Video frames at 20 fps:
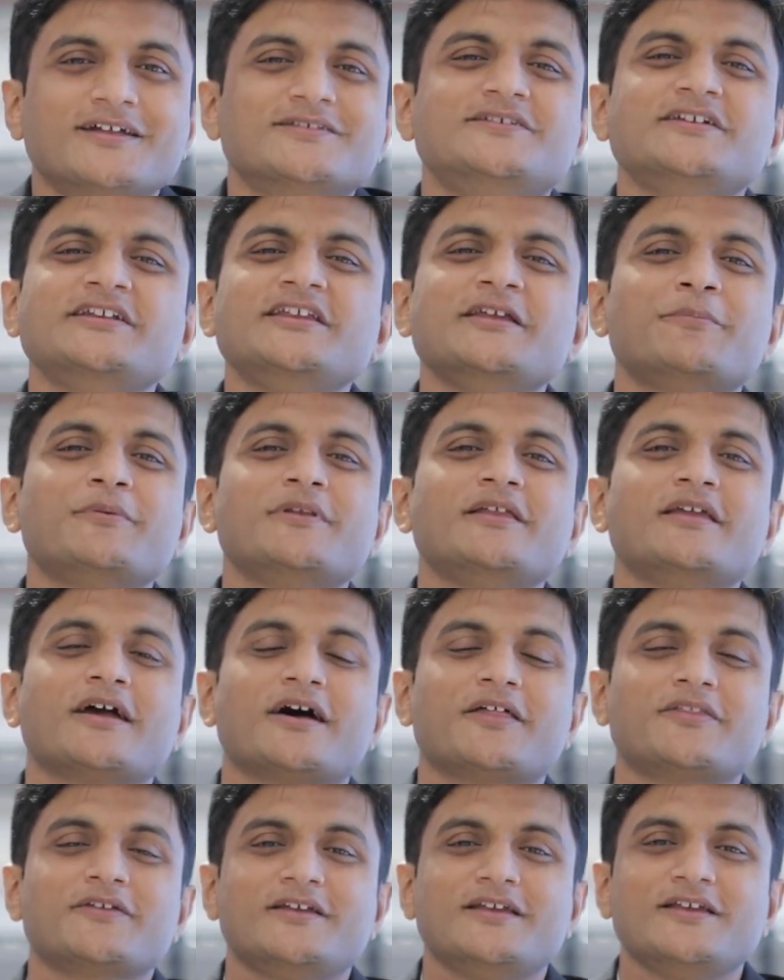
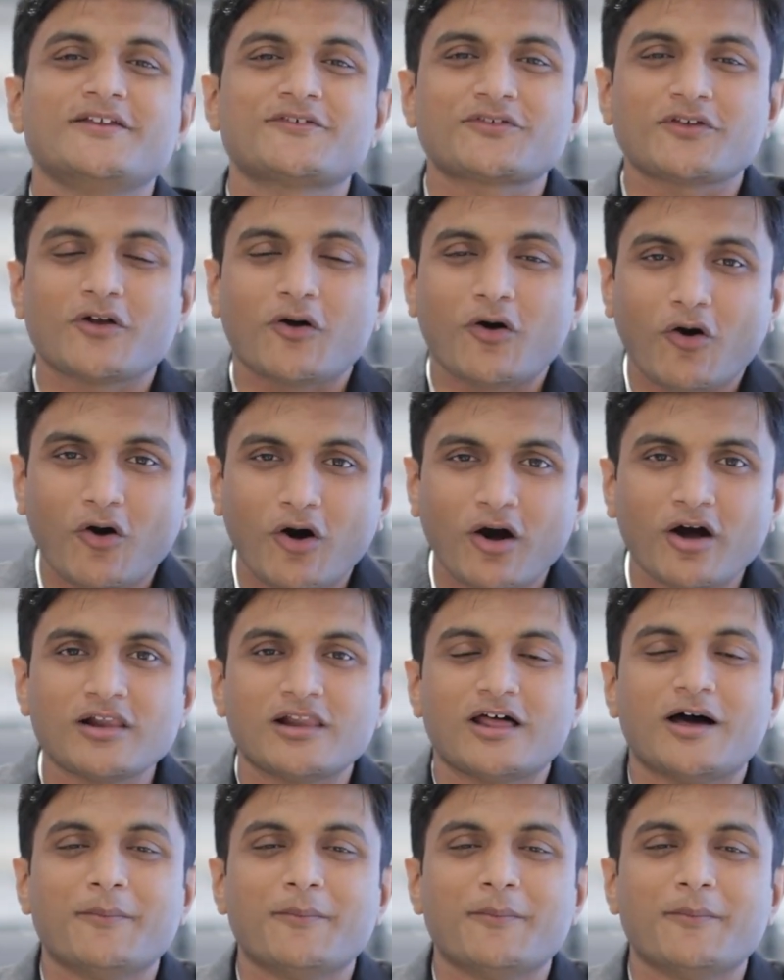GDPR is all